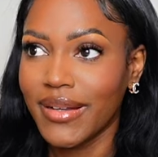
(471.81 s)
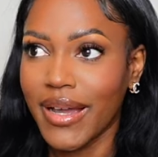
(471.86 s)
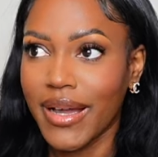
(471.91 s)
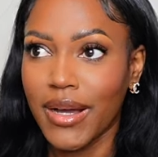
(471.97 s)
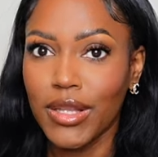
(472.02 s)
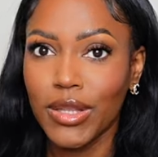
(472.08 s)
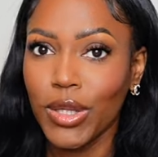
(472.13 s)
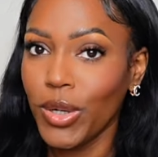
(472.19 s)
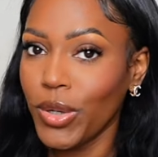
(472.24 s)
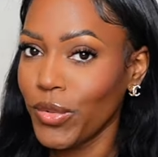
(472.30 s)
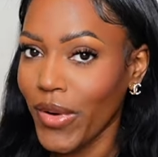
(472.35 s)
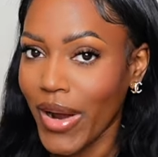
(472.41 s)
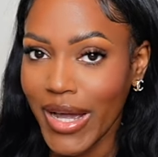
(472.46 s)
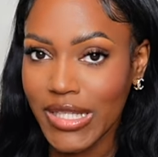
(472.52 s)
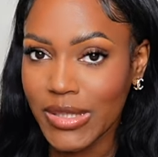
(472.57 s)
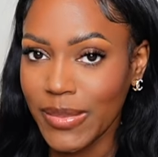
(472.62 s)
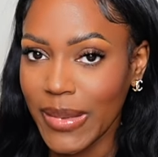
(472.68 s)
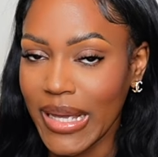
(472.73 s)
like a low
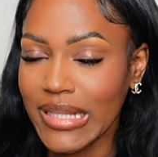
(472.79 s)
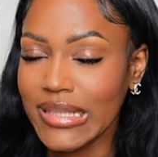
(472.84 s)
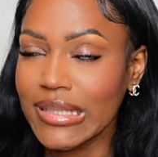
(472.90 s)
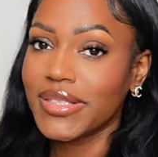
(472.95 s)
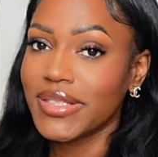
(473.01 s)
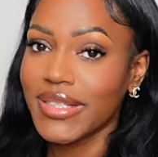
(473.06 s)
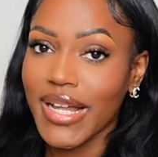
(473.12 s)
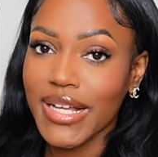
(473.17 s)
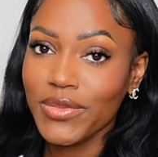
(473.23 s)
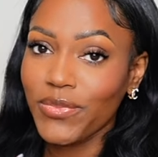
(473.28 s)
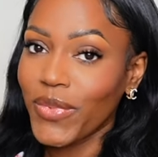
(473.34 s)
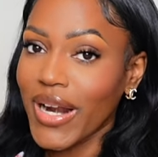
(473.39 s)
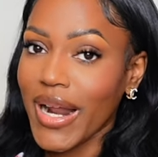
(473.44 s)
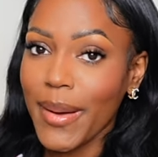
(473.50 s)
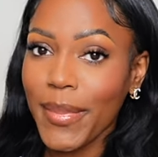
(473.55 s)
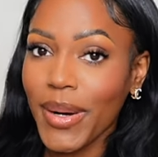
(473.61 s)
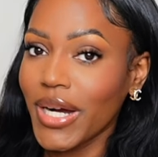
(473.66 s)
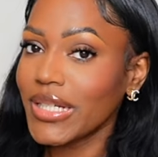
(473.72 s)
rise pants. That's what
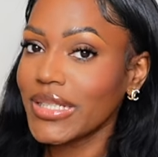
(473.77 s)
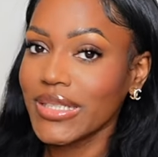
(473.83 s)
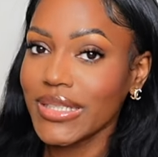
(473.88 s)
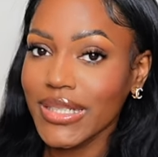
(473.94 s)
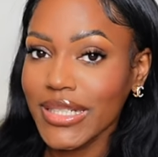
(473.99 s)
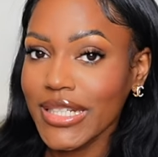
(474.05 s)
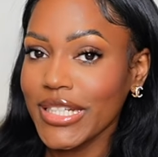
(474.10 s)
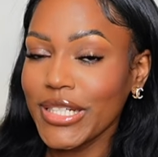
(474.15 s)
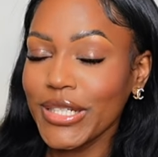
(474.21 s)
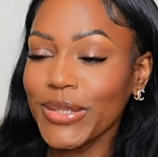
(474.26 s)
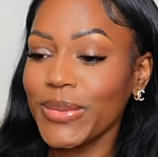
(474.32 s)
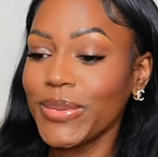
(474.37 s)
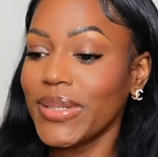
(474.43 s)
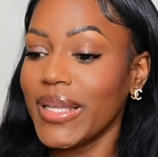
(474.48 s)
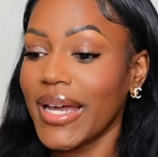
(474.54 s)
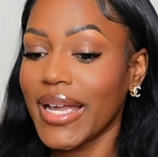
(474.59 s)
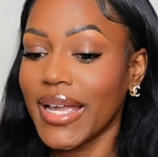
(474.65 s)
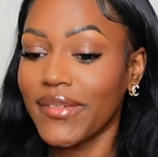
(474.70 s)
I personally do.
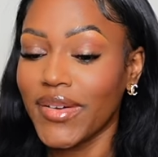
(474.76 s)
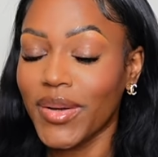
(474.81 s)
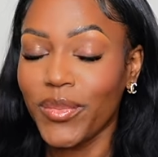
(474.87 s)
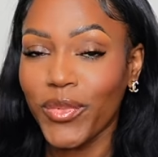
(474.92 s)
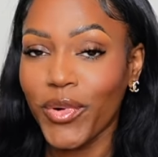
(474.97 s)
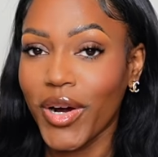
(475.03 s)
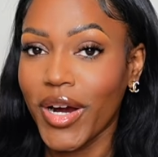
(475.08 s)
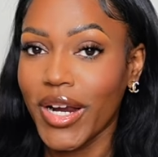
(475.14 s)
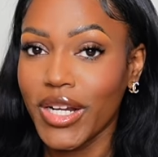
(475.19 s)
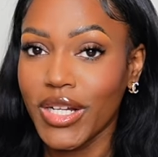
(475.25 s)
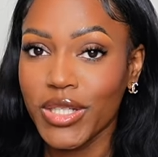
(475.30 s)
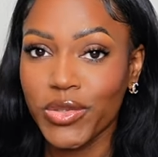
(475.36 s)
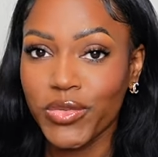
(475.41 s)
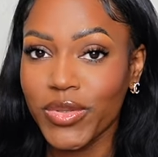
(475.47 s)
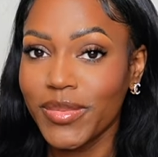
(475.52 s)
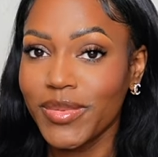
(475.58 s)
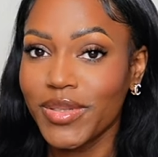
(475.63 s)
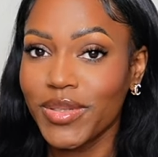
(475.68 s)
Like if I'm wearing a
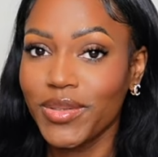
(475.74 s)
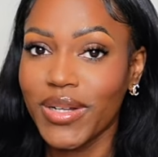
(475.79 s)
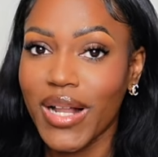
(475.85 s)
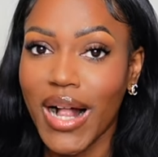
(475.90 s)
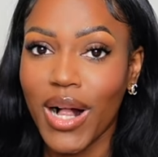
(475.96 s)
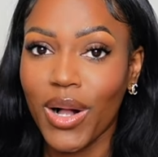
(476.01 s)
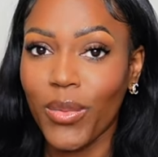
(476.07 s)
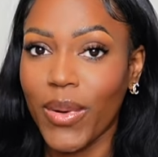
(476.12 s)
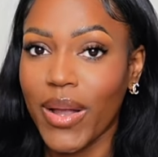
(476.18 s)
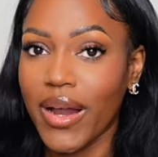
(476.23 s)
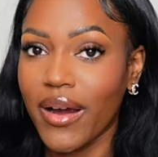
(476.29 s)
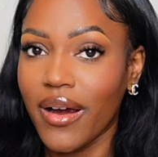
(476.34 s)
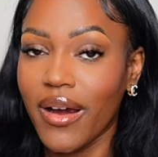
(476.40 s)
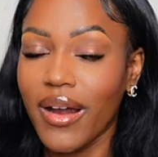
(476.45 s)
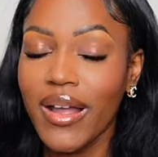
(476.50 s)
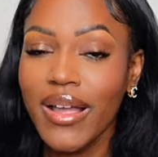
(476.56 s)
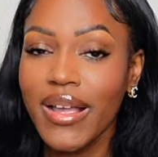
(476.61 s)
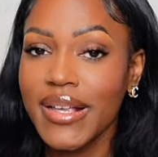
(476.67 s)
swimsuit, I'll
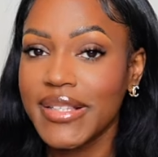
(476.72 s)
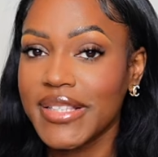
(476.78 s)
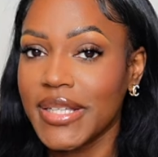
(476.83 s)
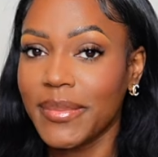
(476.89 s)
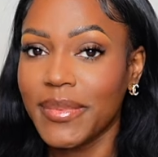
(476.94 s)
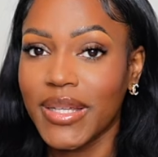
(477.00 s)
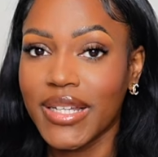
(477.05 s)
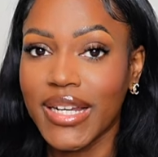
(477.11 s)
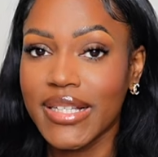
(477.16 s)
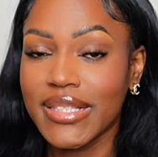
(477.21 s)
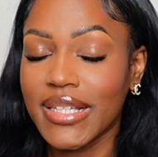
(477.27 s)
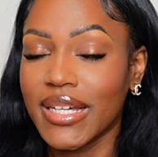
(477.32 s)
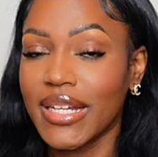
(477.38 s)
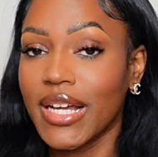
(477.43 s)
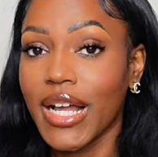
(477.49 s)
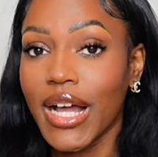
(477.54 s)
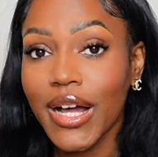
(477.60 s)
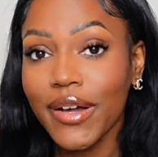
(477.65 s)
wear something that's
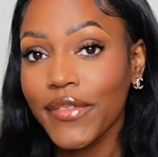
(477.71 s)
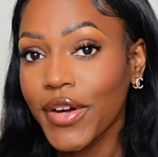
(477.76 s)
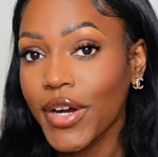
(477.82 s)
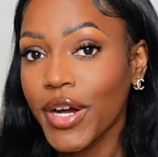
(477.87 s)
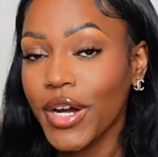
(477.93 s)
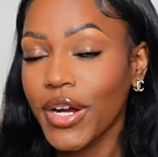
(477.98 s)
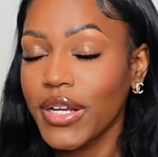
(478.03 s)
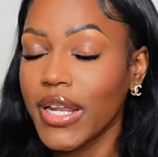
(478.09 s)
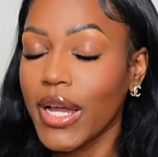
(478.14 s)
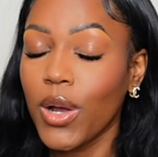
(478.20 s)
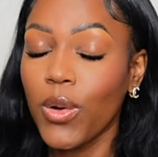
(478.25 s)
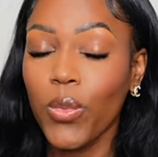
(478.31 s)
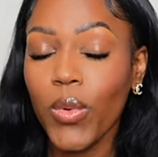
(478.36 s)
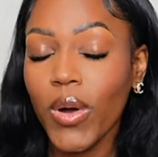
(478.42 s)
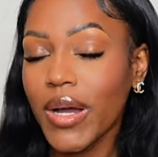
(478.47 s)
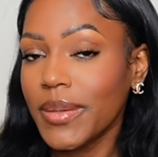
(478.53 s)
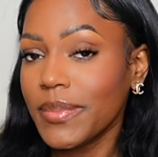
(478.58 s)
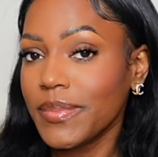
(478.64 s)
gonna cover like a
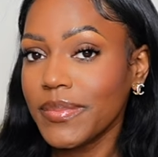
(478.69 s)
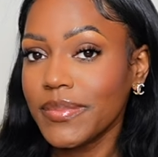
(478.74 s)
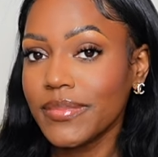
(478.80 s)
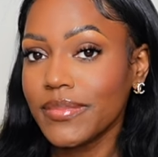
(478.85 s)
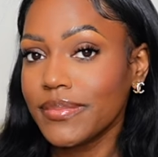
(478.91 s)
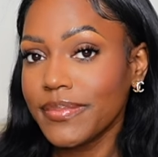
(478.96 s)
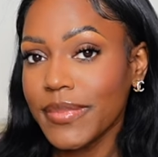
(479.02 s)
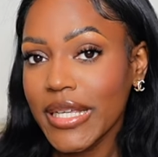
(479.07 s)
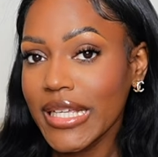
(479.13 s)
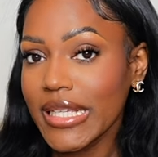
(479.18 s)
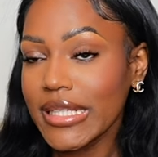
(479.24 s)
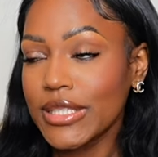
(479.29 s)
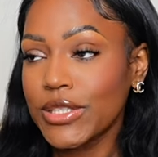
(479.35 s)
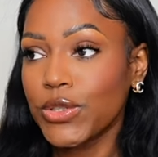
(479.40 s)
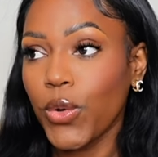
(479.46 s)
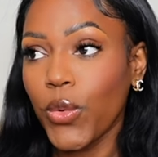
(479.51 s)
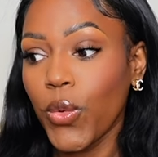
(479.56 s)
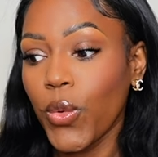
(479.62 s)
one
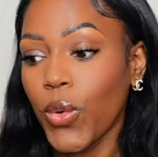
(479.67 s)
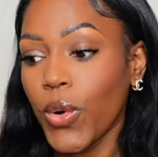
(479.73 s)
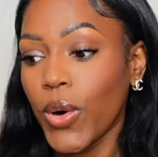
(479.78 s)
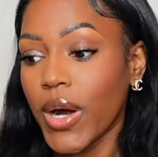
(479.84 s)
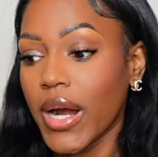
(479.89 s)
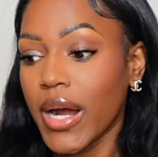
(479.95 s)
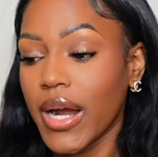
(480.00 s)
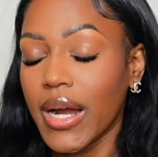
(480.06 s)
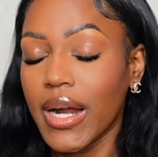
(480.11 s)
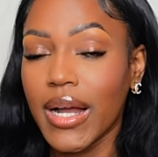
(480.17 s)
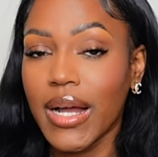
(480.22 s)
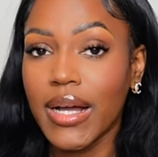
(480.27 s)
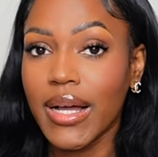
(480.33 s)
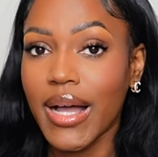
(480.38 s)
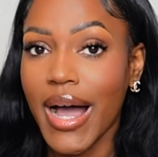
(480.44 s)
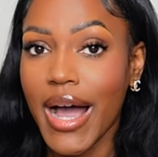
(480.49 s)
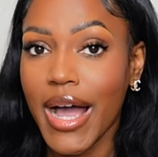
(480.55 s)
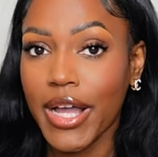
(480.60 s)
piece or a
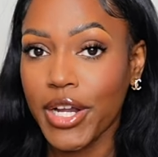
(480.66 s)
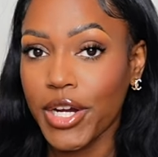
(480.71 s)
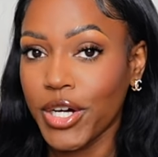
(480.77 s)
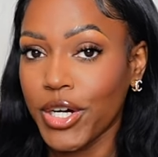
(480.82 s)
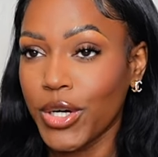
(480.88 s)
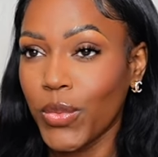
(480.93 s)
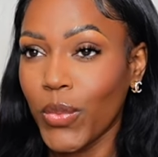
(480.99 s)
higher